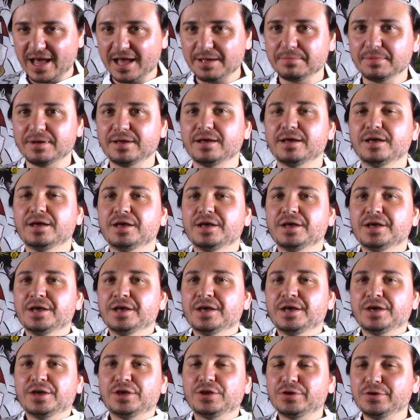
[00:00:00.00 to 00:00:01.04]
I'm a
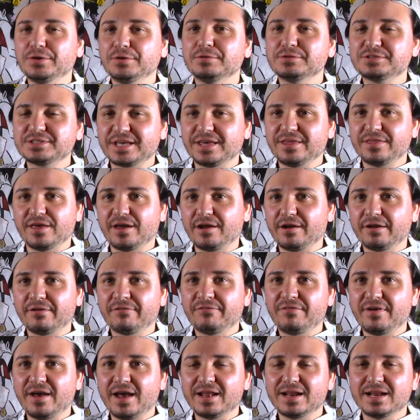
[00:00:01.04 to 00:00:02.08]
huge Keith Haring
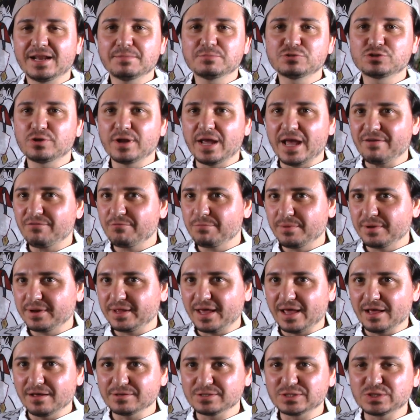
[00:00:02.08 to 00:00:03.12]
fan and I'm sure
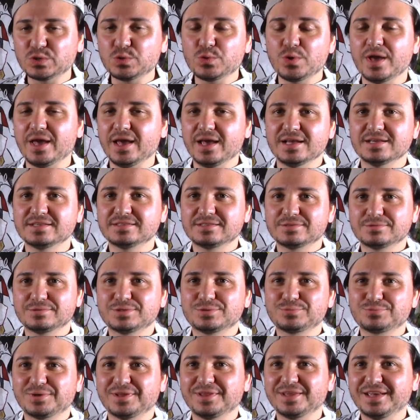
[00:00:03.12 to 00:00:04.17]
everybody else who is was
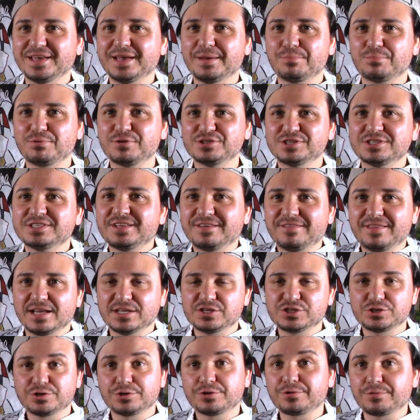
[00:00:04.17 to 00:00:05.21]
really appreciative
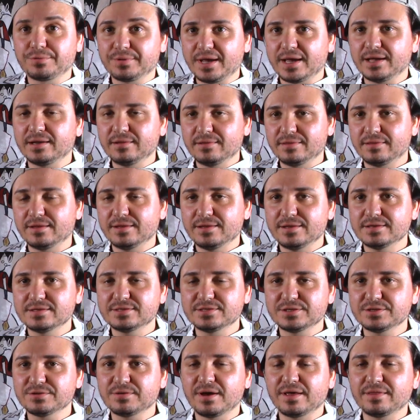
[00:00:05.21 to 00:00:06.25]
that you created this.
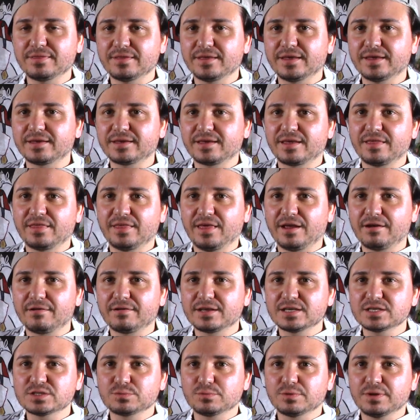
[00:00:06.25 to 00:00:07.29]
You know, I think Keith
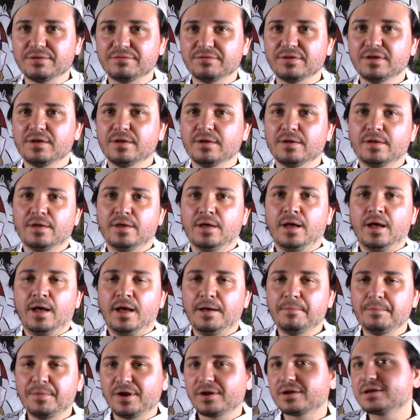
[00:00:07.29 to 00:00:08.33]
Haring is one of
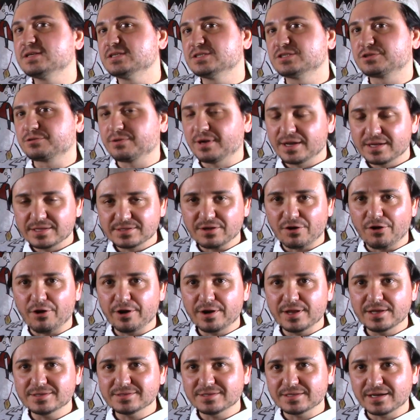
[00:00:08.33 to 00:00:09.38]
America's greatest
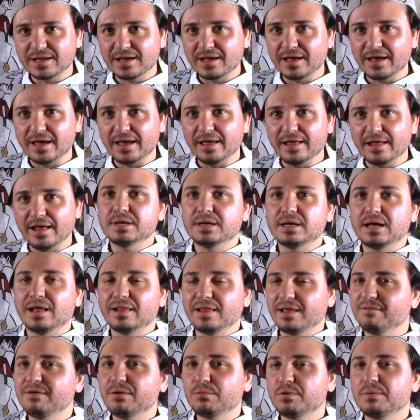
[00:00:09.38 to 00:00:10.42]
artists and uh, I
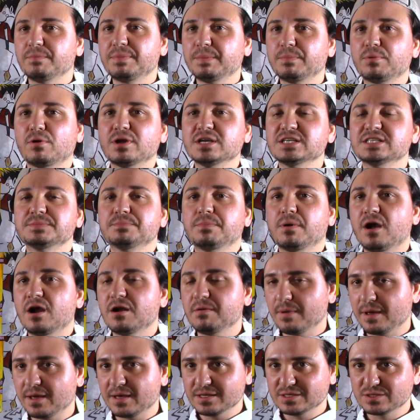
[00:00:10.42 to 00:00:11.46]
love it when people are inspired
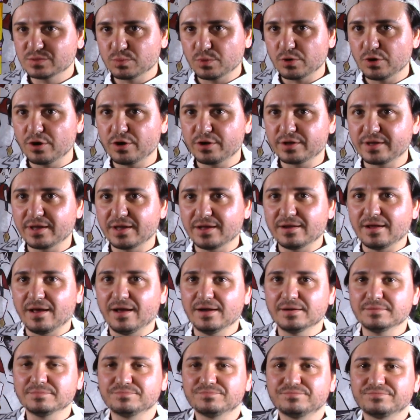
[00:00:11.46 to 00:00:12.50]
by his work and
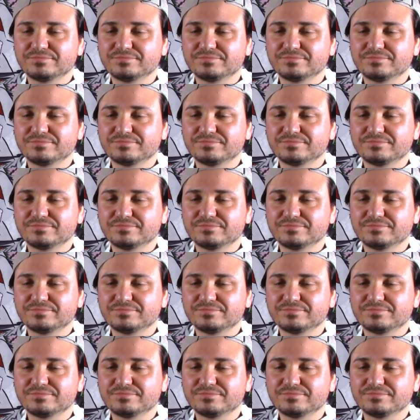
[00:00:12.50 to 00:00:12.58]
um,